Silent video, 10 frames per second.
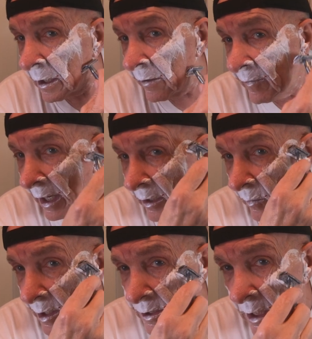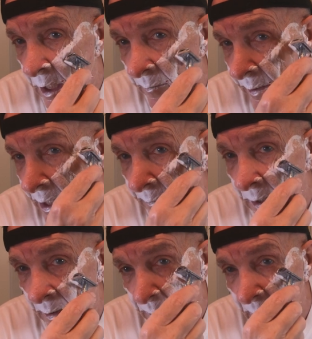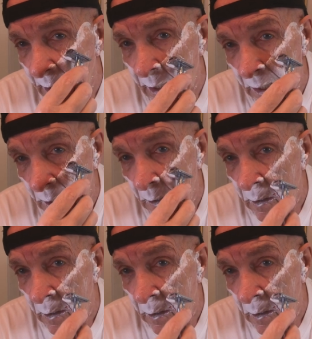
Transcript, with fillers: evaluation on it, but I'm going to be